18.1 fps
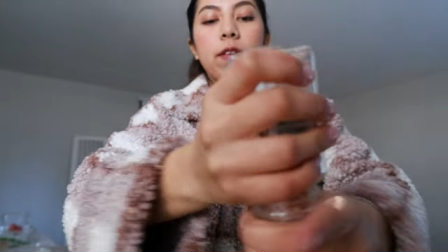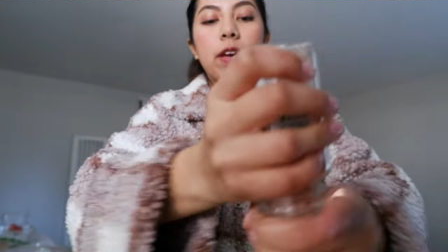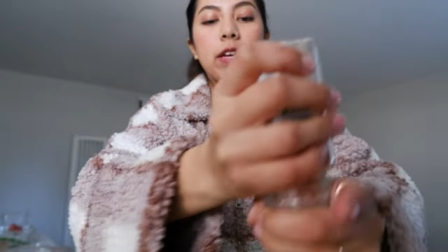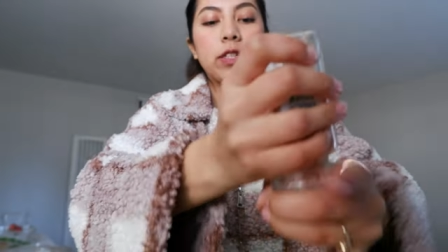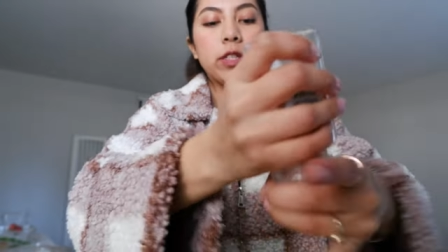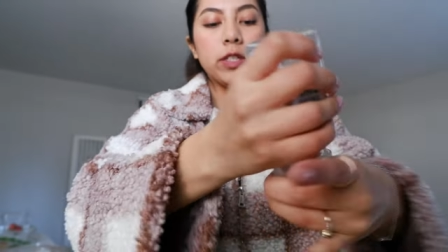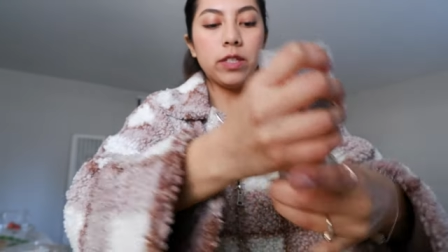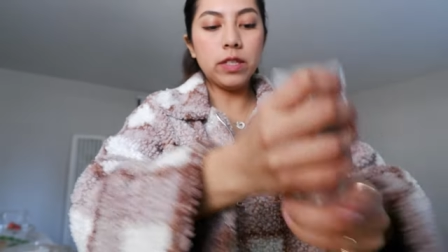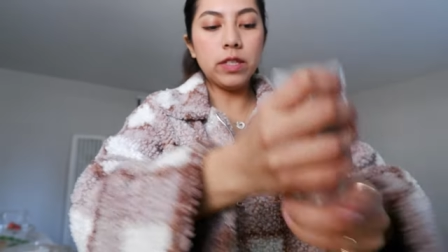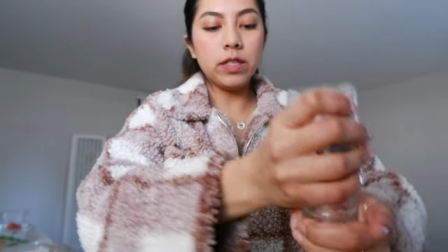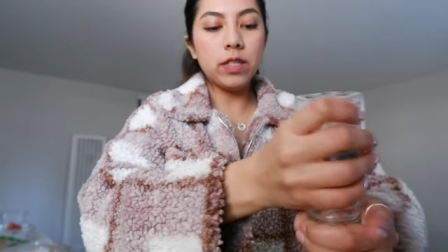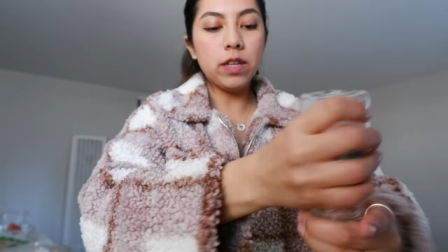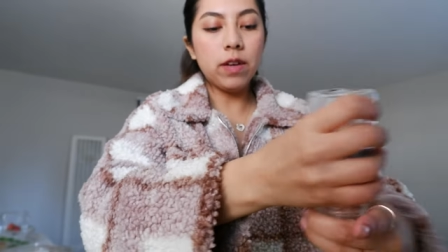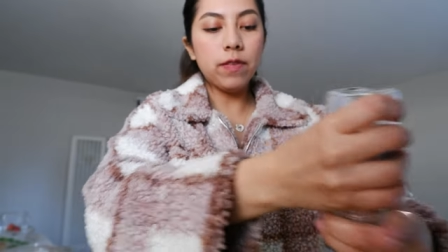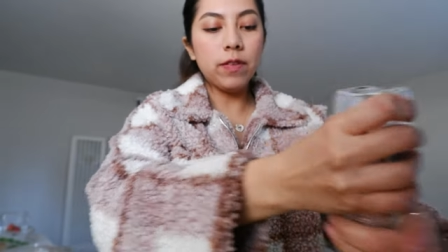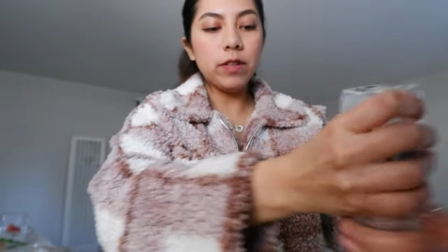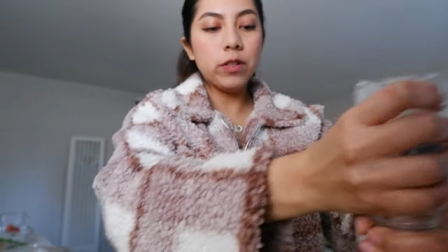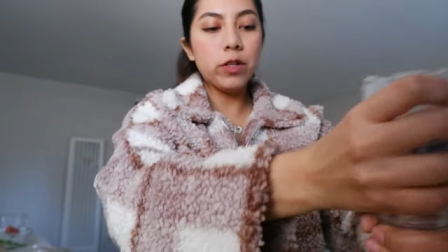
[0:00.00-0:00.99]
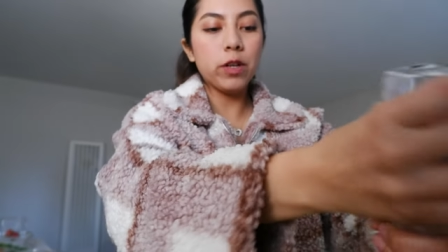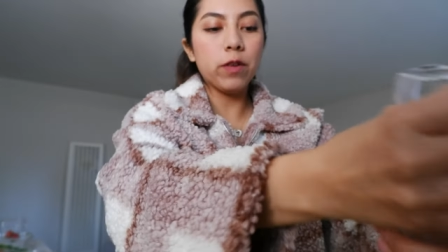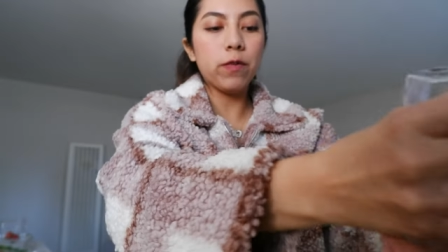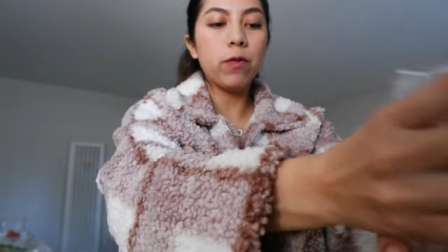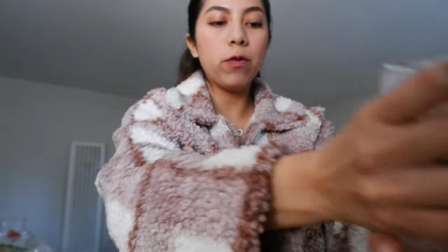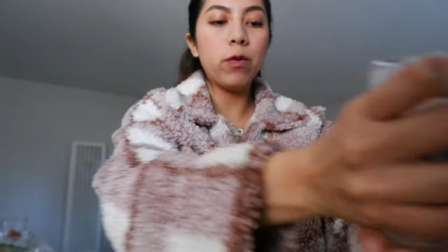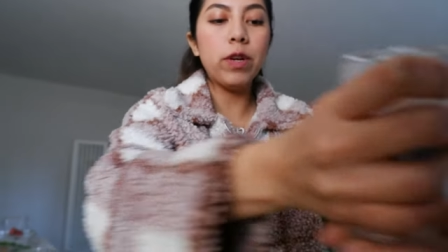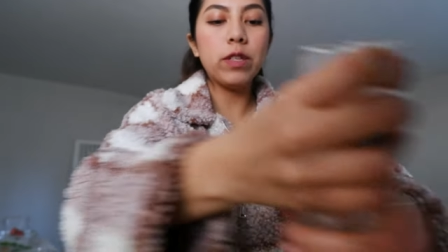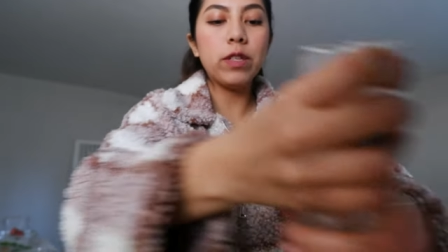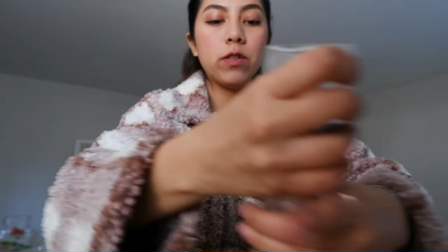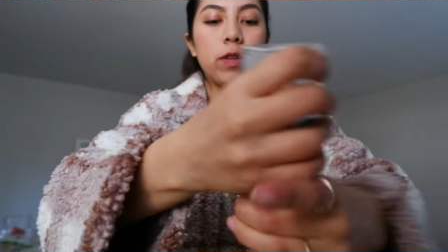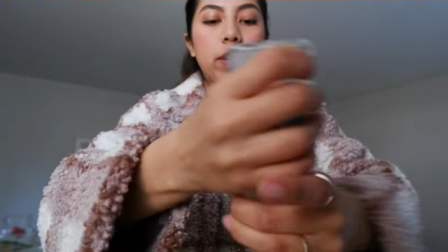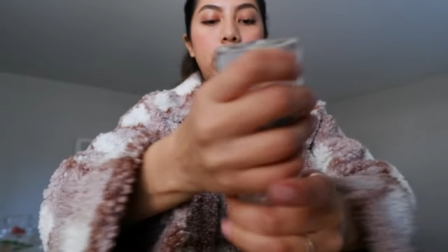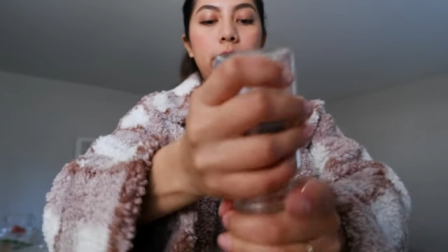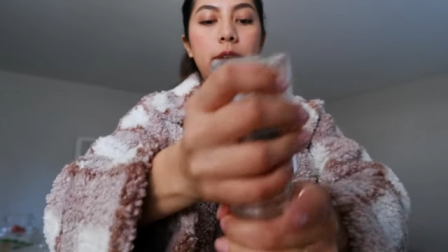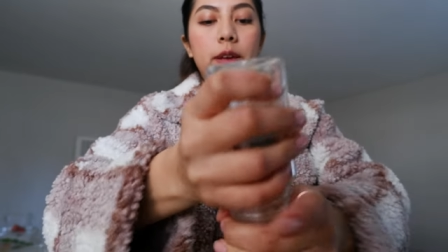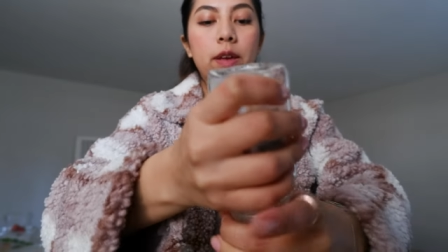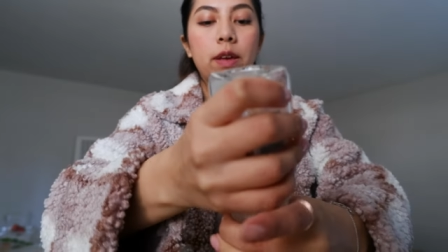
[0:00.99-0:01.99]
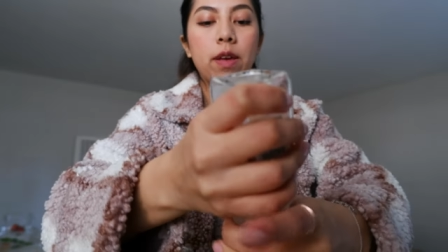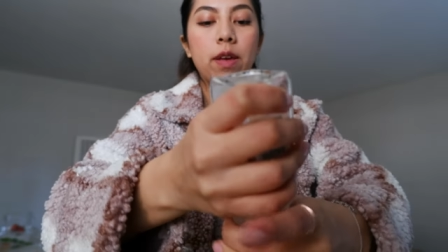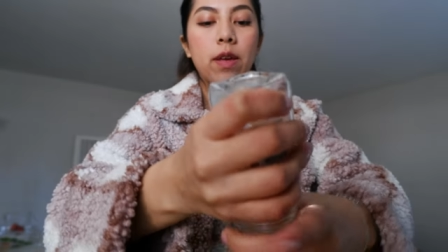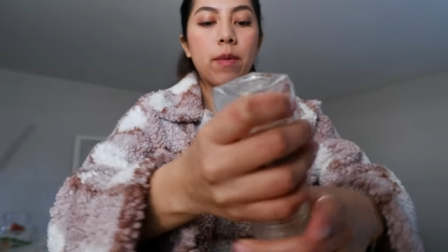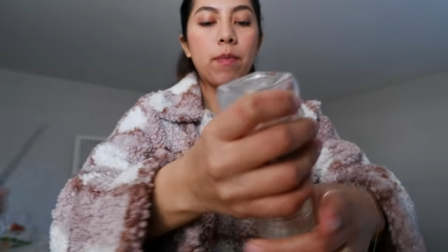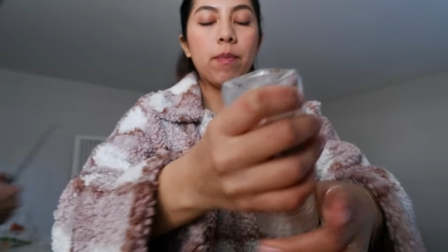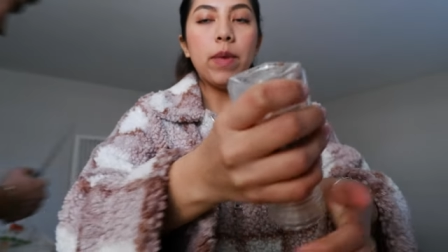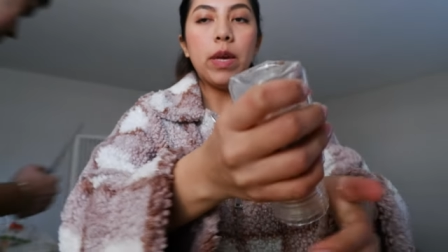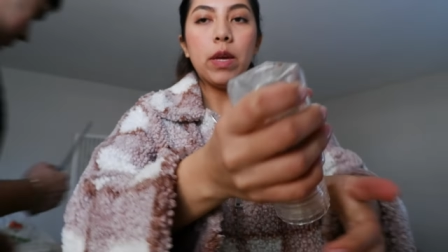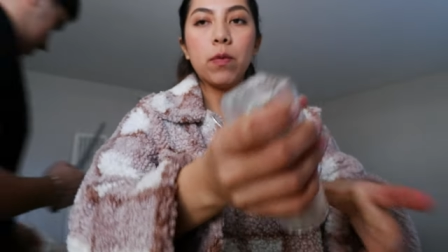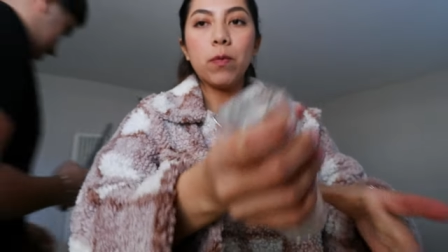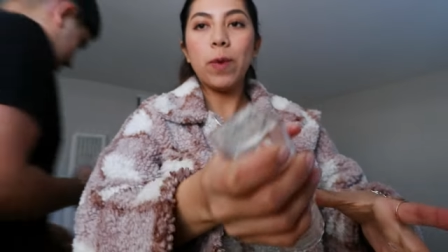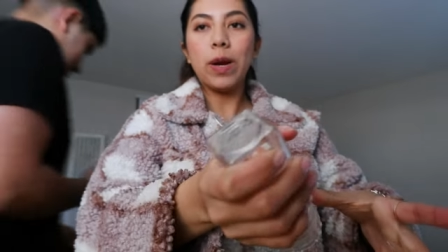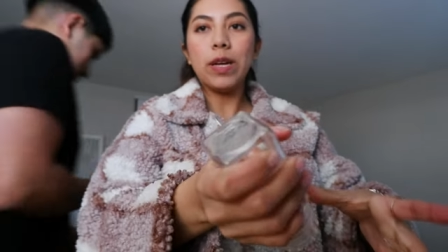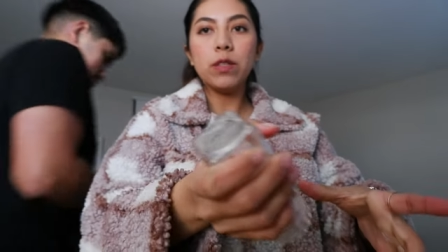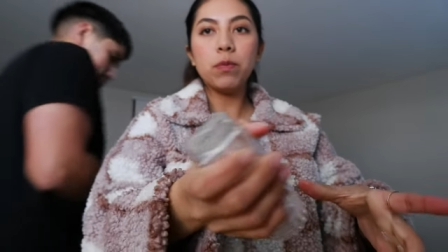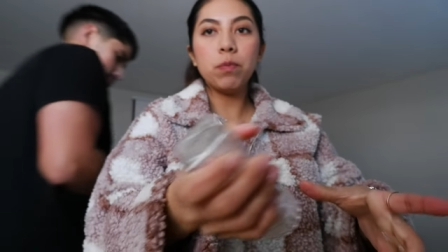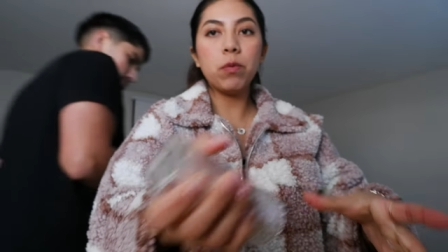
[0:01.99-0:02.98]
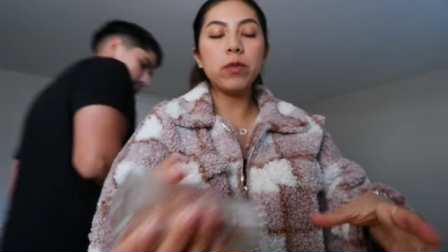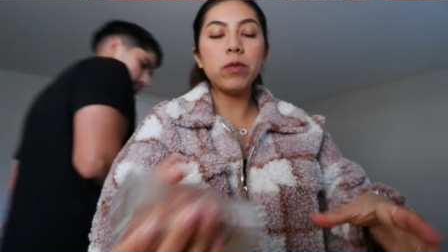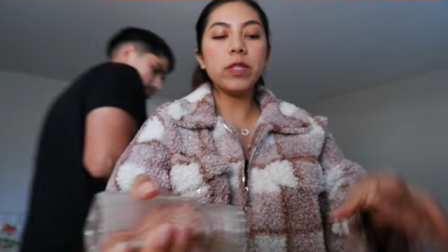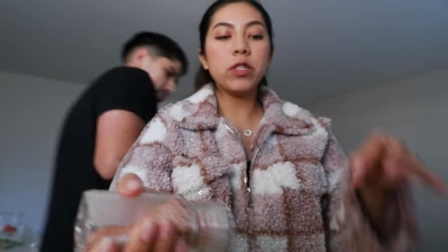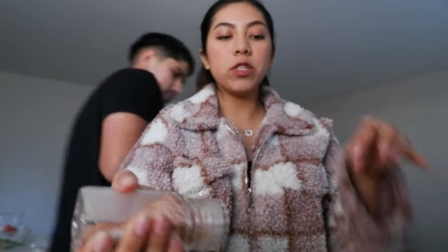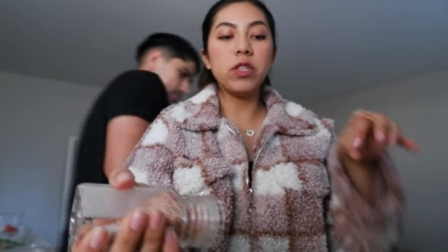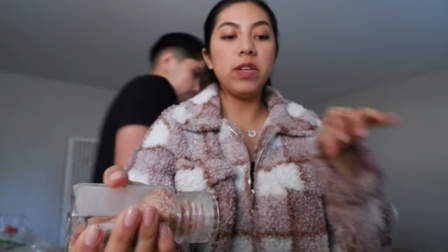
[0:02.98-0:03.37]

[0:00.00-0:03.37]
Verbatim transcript: veggies and stuff into your food is to like make rice bowls and